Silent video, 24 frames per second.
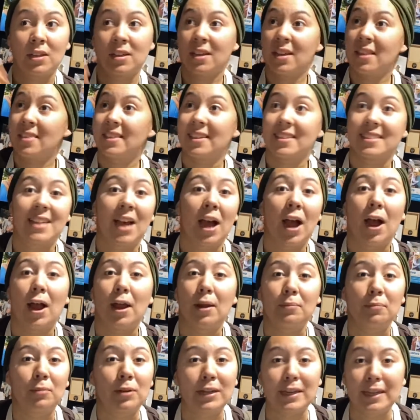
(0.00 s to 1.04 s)
the
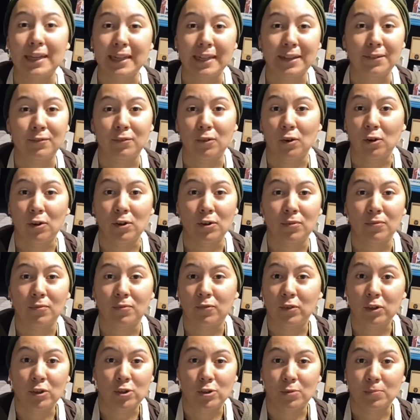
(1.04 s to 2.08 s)
time we need it for
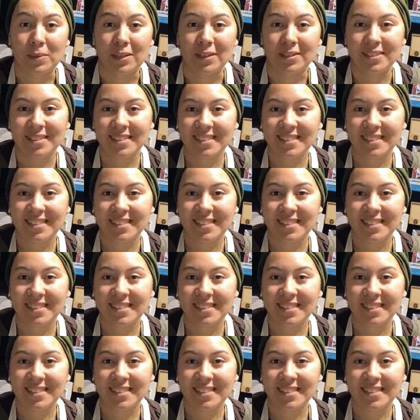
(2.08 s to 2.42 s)
future meals.